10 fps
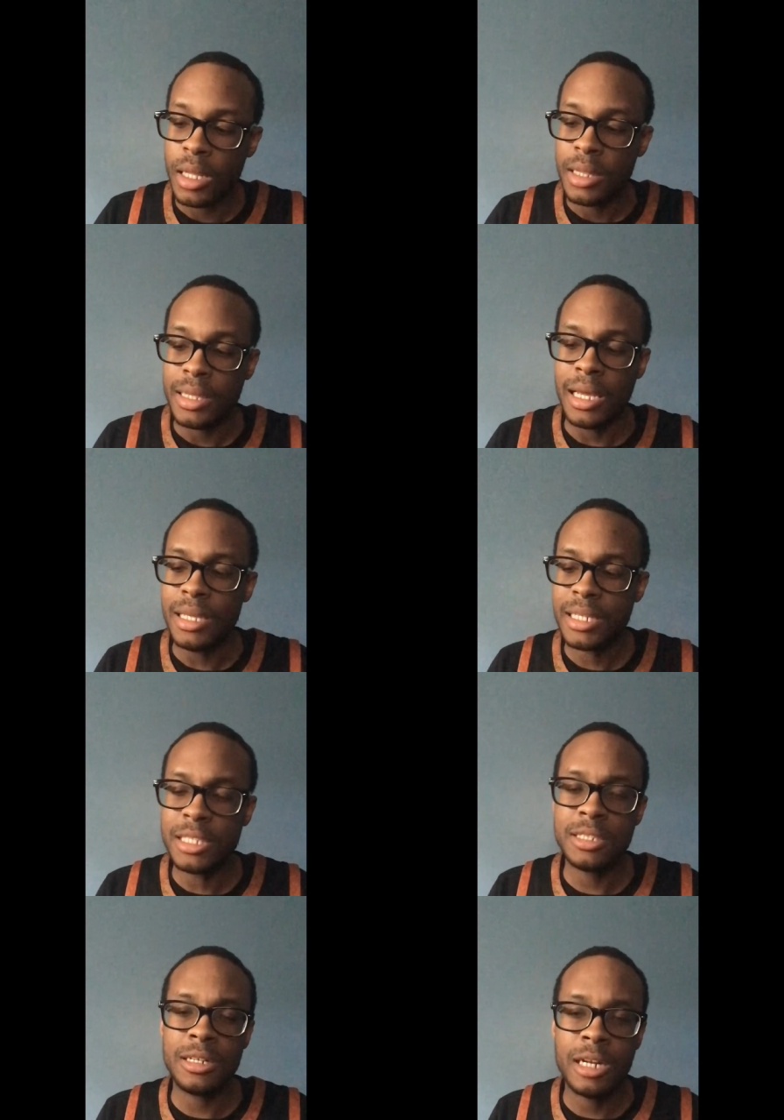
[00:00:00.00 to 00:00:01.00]
Now, let's get
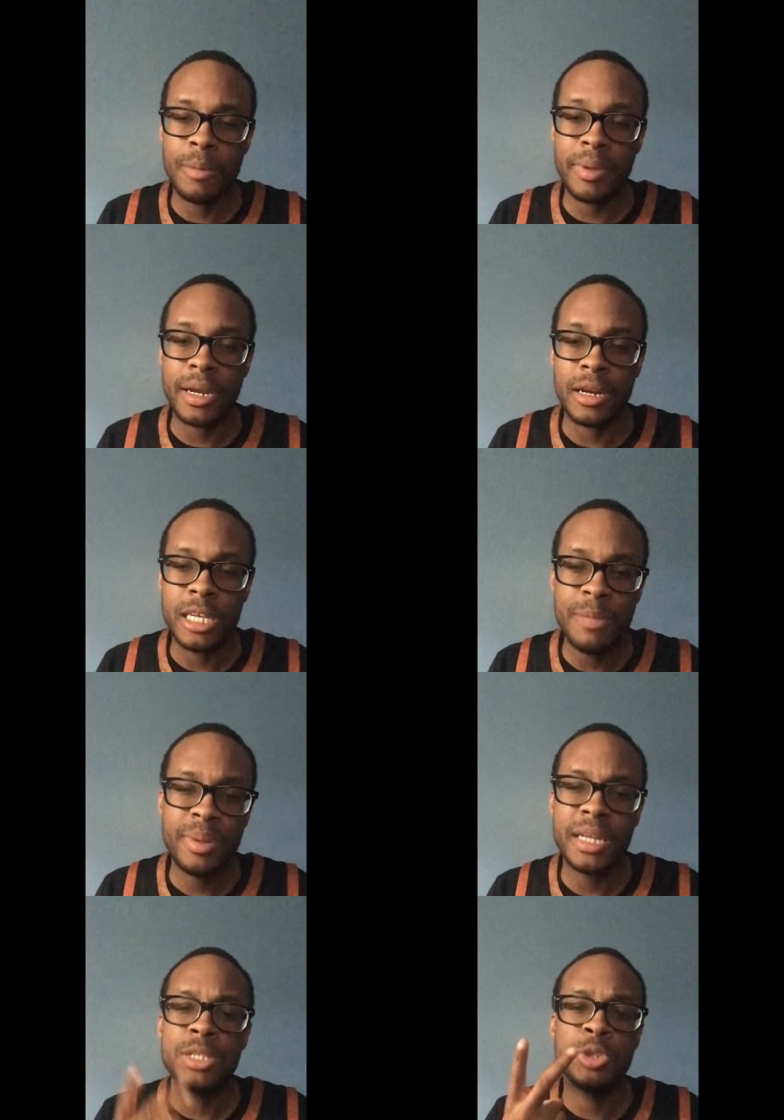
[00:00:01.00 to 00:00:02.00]
to another player. He
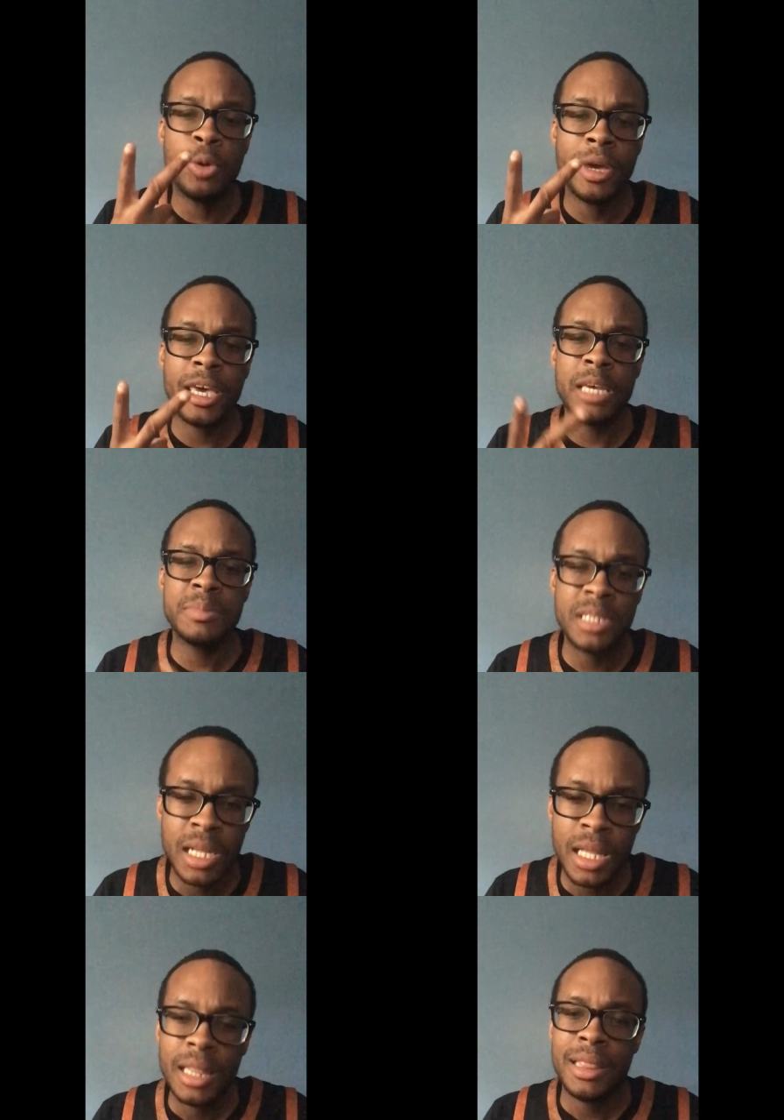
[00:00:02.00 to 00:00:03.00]
played two games.
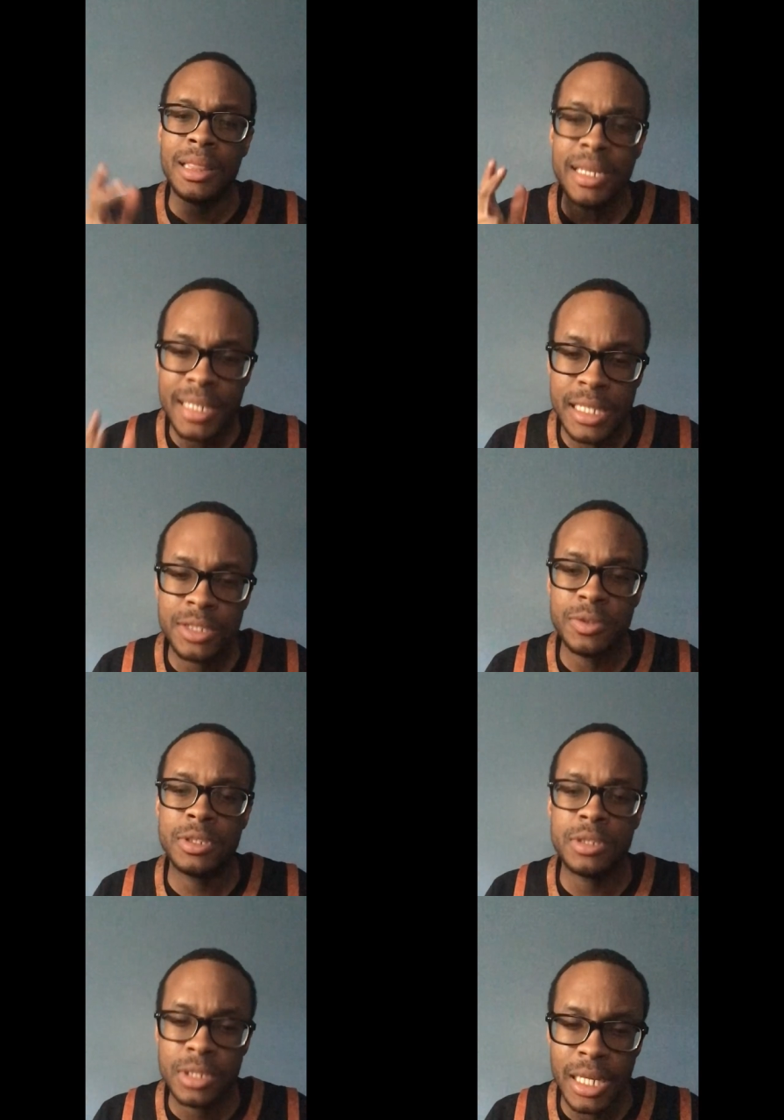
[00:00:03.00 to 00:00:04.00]
Let's get
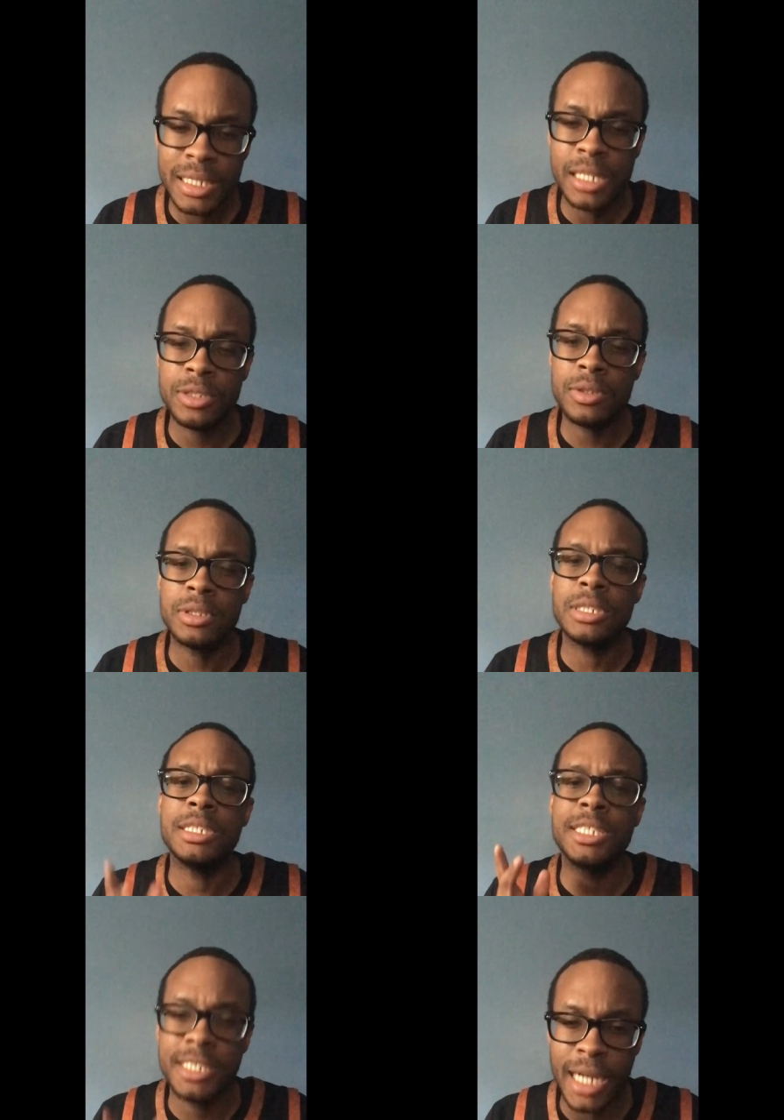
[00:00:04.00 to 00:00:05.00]
into
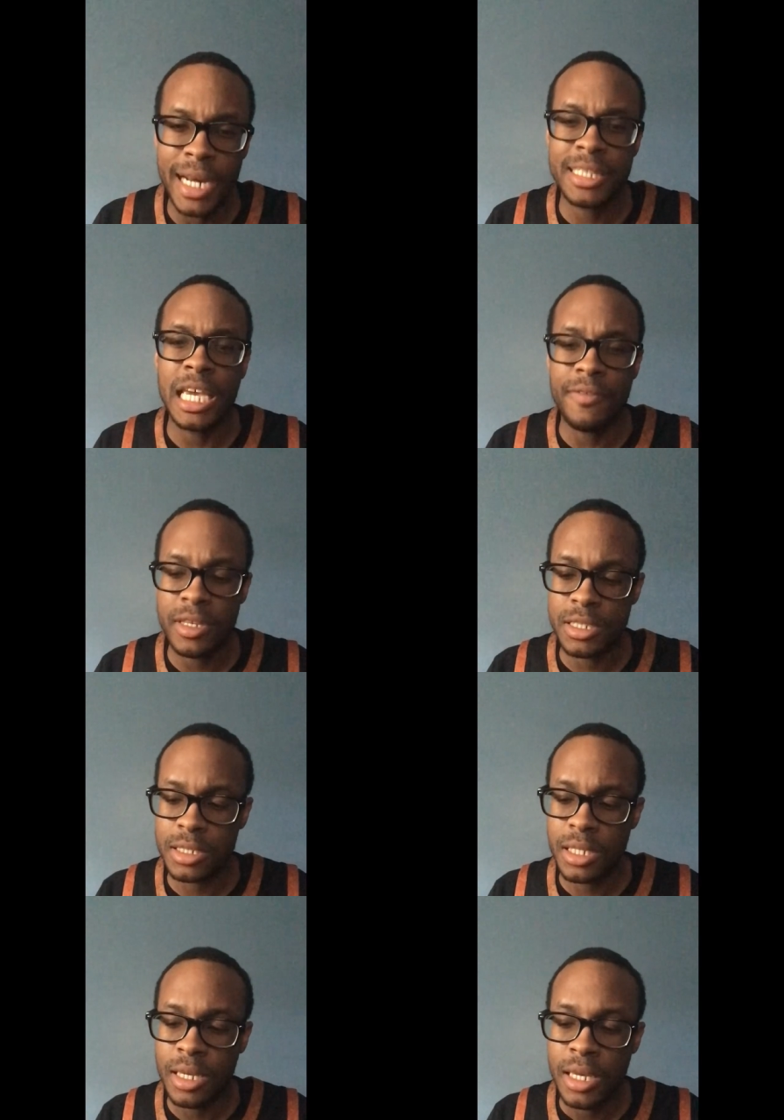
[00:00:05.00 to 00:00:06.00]
Johnny
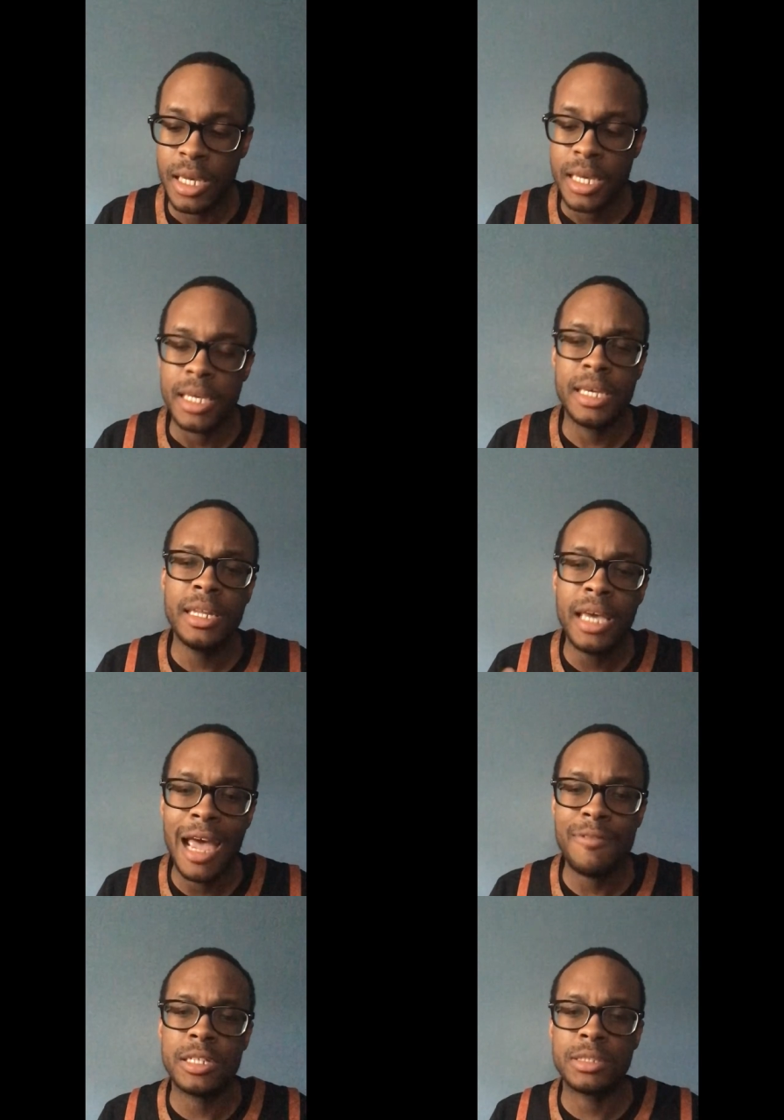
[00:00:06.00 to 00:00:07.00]
Davis. He did
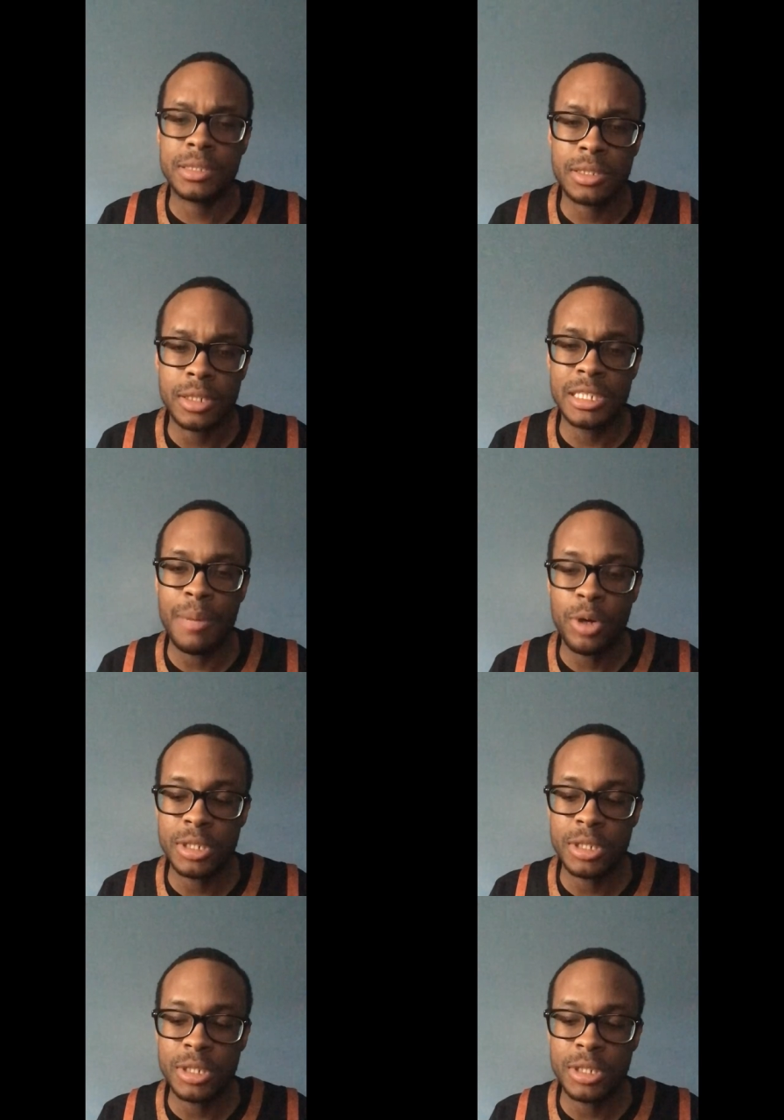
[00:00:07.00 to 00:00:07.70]
average 13 points